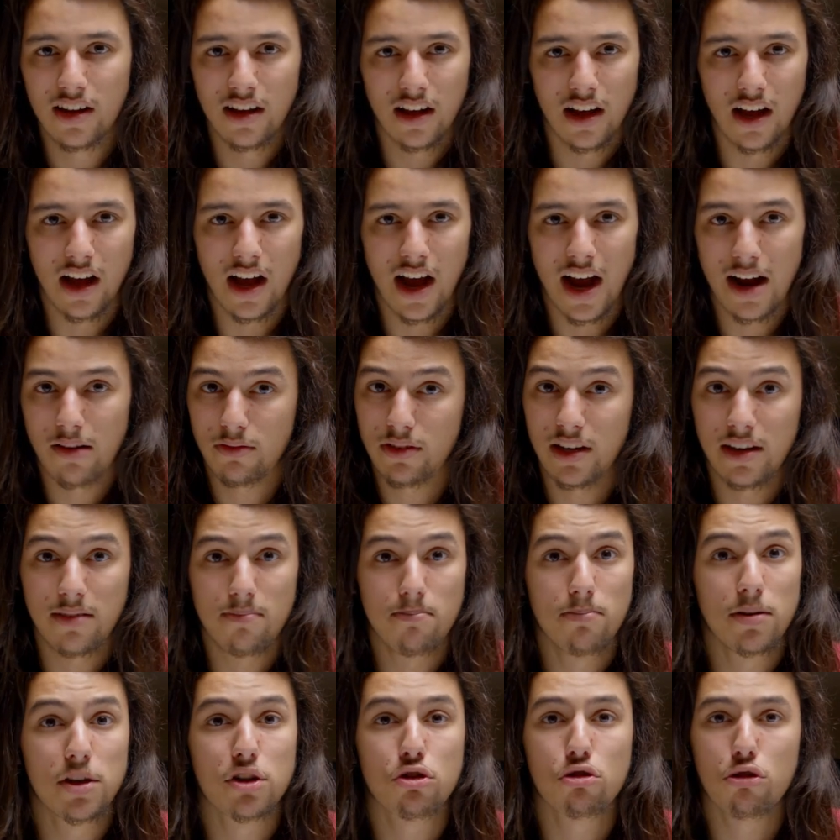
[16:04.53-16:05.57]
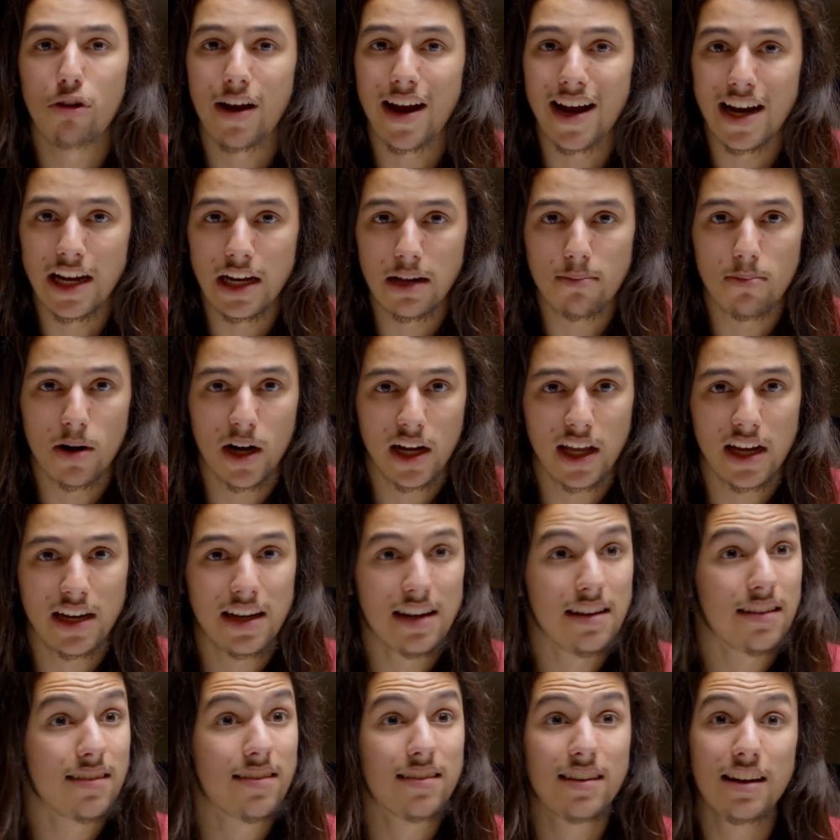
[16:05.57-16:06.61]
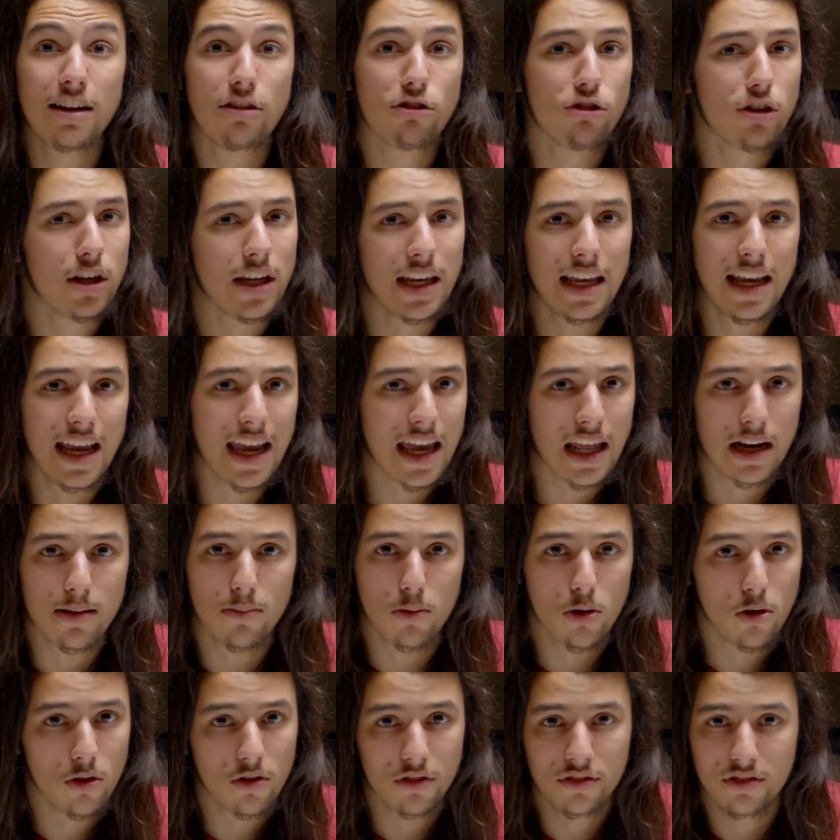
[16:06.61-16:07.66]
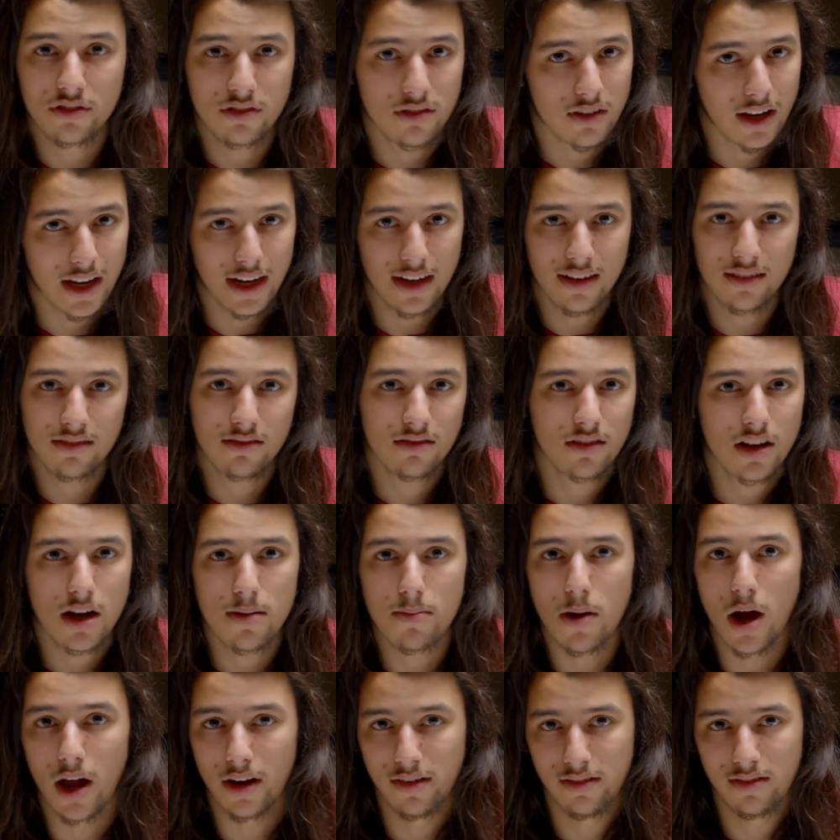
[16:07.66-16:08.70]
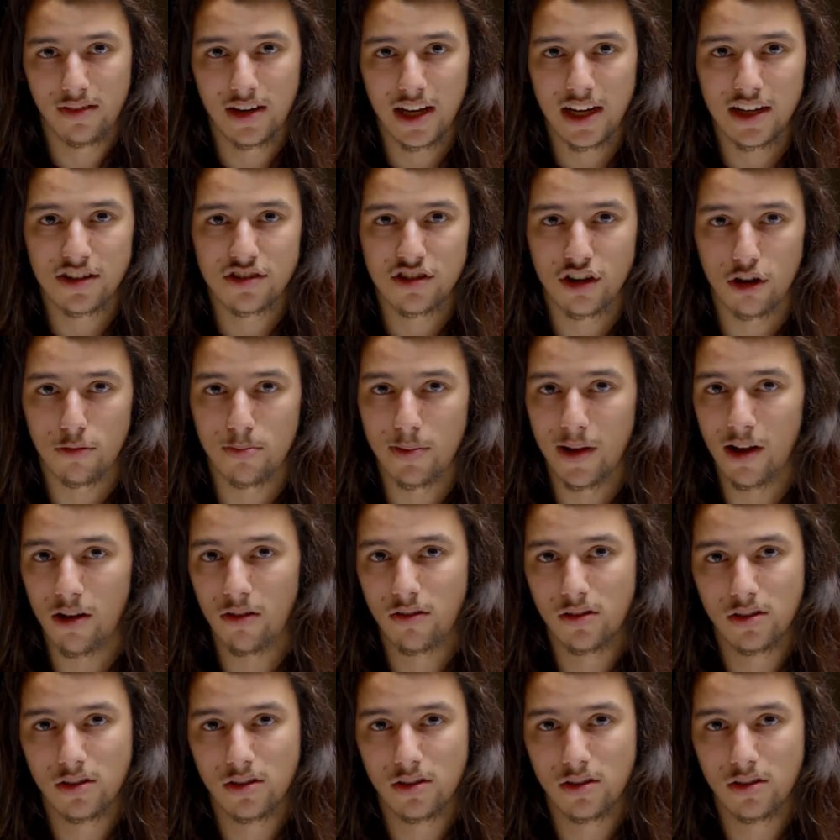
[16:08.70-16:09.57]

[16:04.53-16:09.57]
I didn't betray anybody. I didn't steal any animals. Like, come on, take a chill pill.